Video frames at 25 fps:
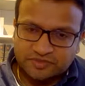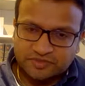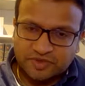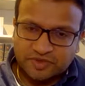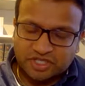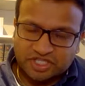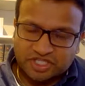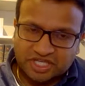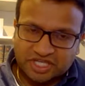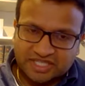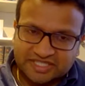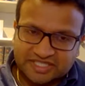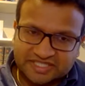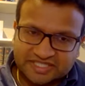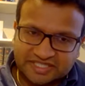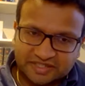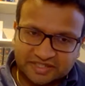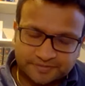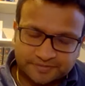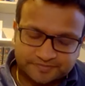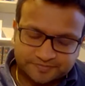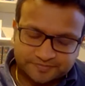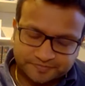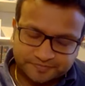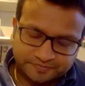
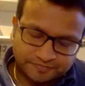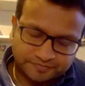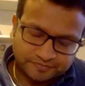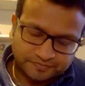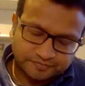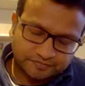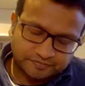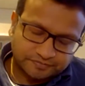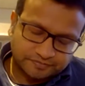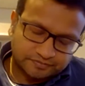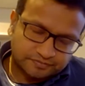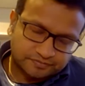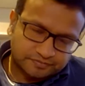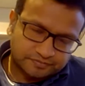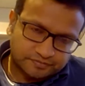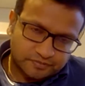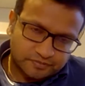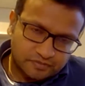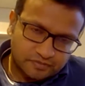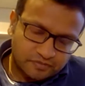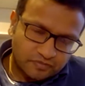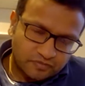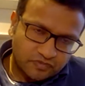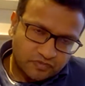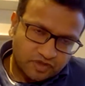speciality
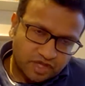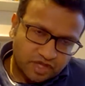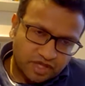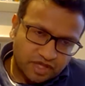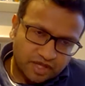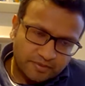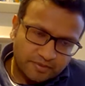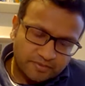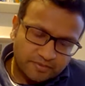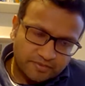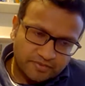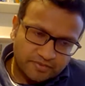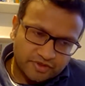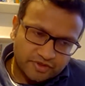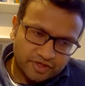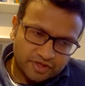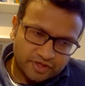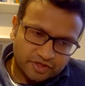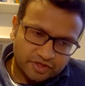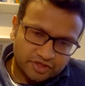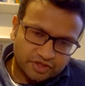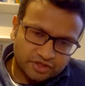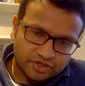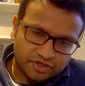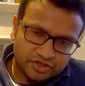
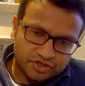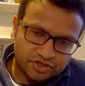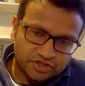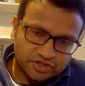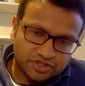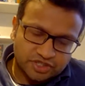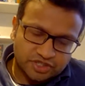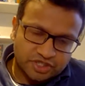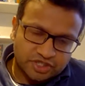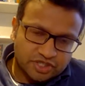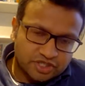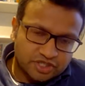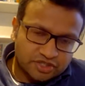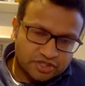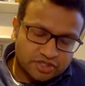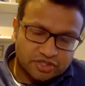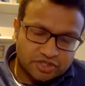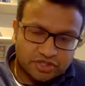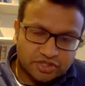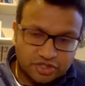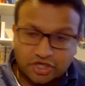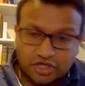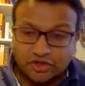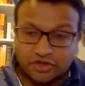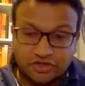that
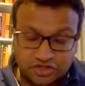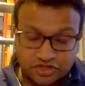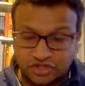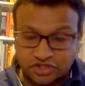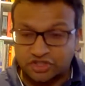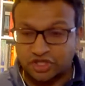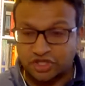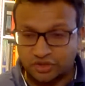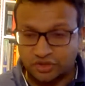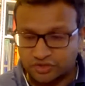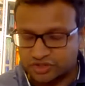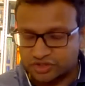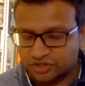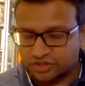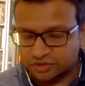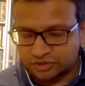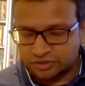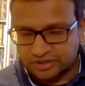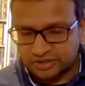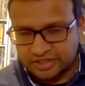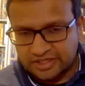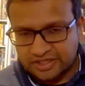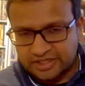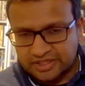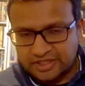the coders could go to,
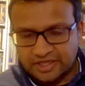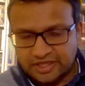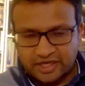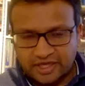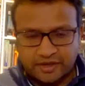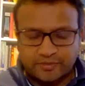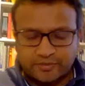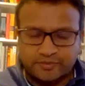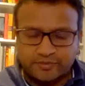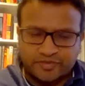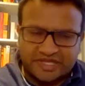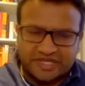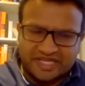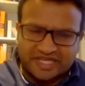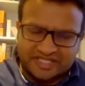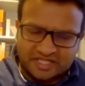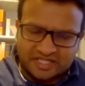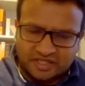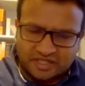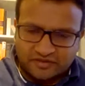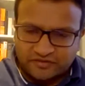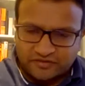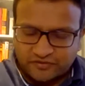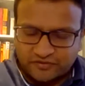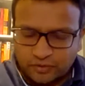but that's
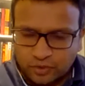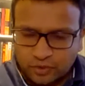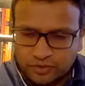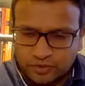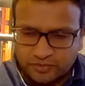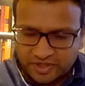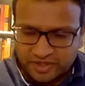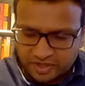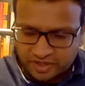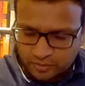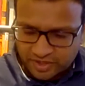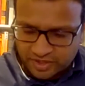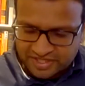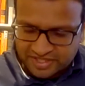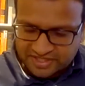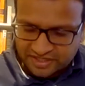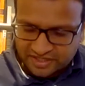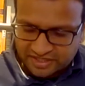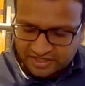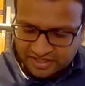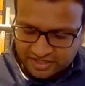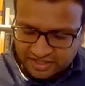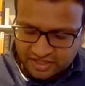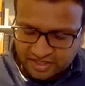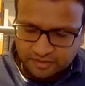kind of fallen by the
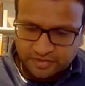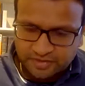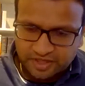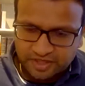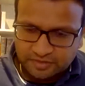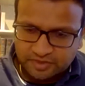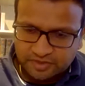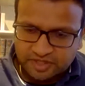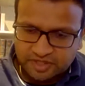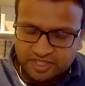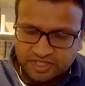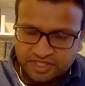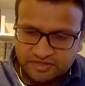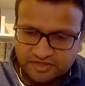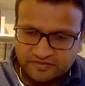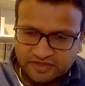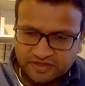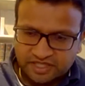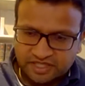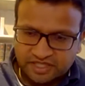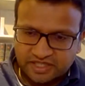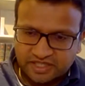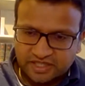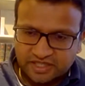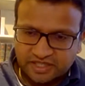wayside a little bit because
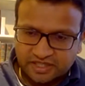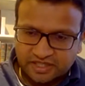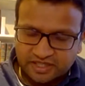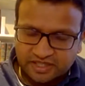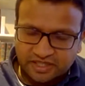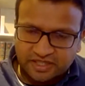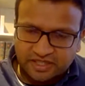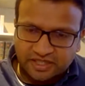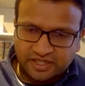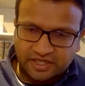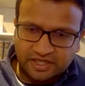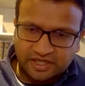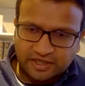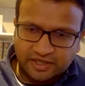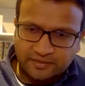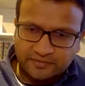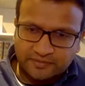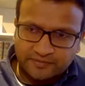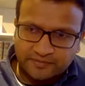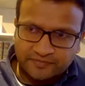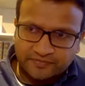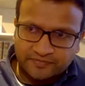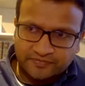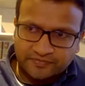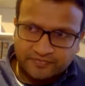of
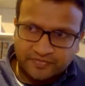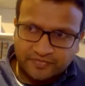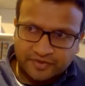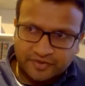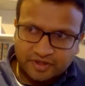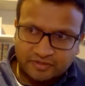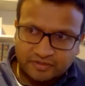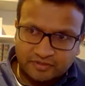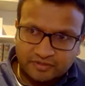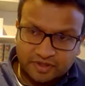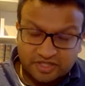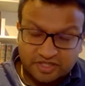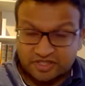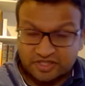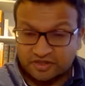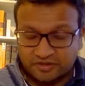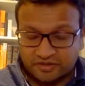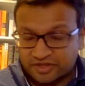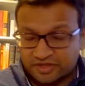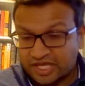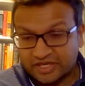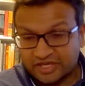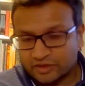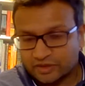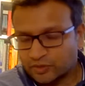
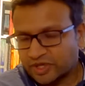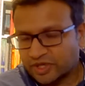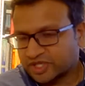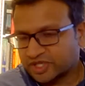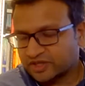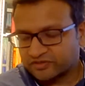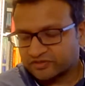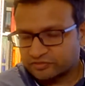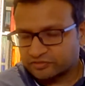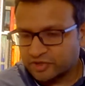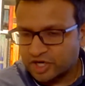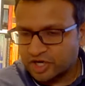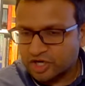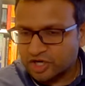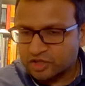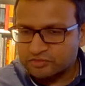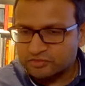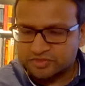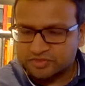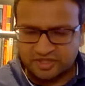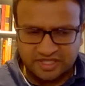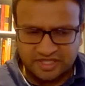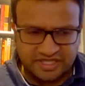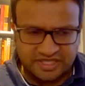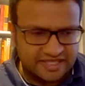now they're working from
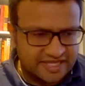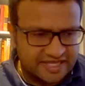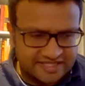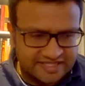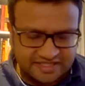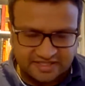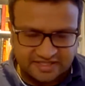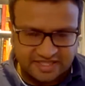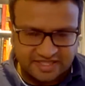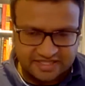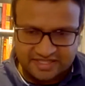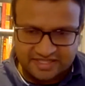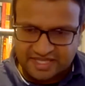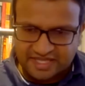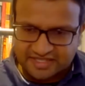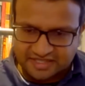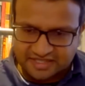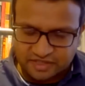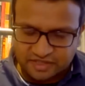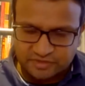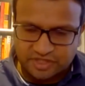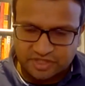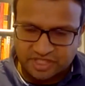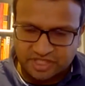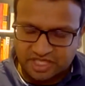home. There's less
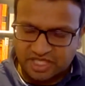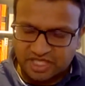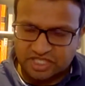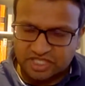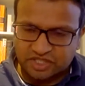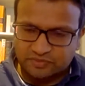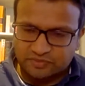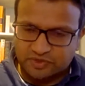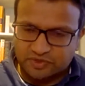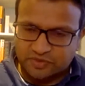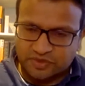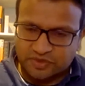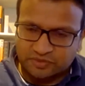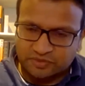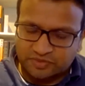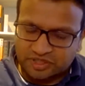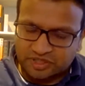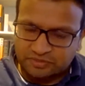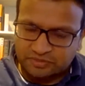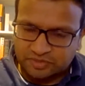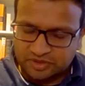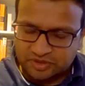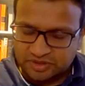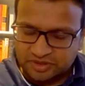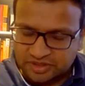communication between
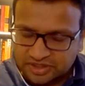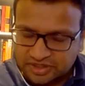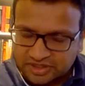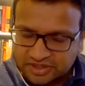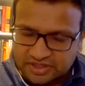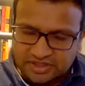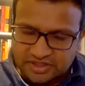people.